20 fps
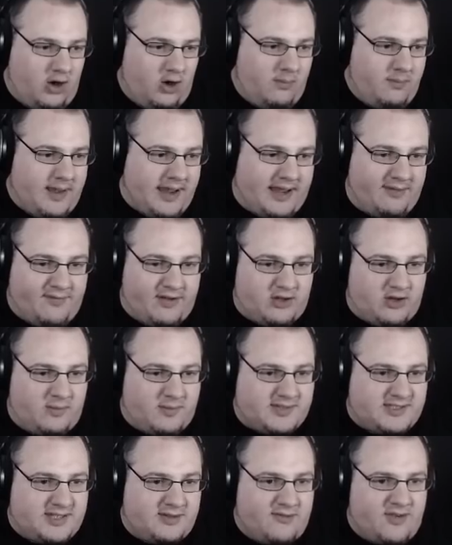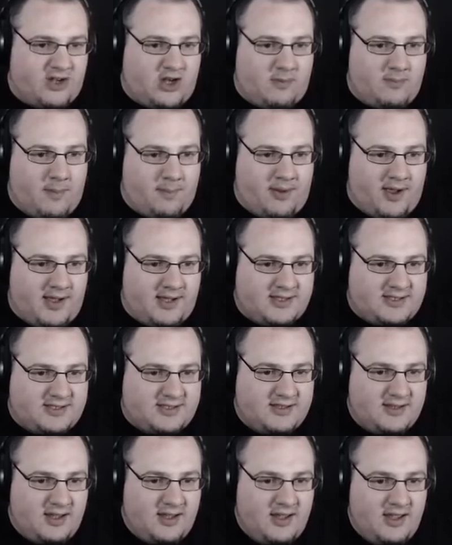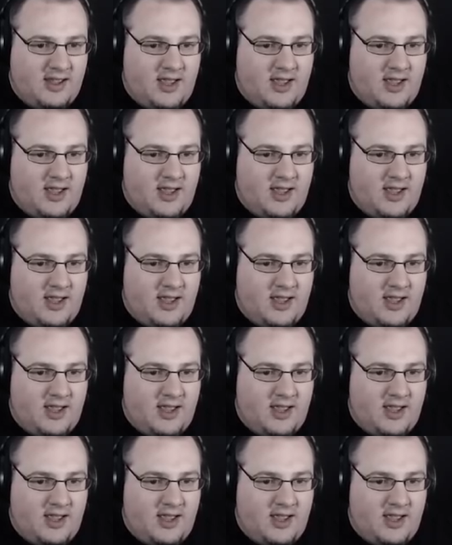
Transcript: Oh, mate, have I got my pass?